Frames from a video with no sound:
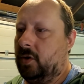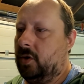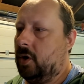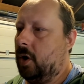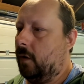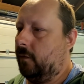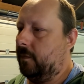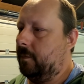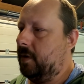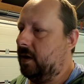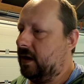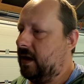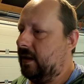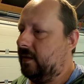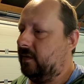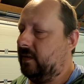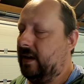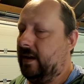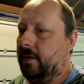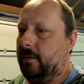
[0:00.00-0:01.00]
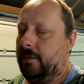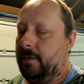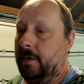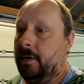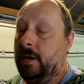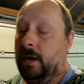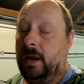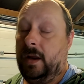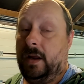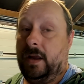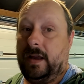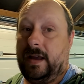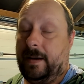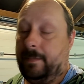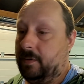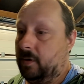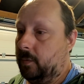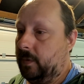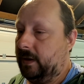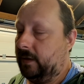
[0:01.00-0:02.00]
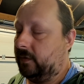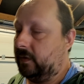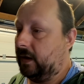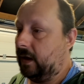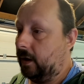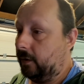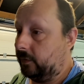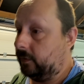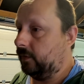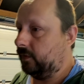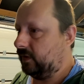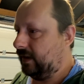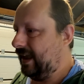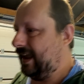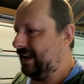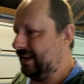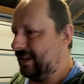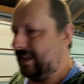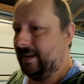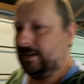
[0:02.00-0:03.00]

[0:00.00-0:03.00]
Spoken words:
coughing my guts out a couple of weeks ago, so it's getting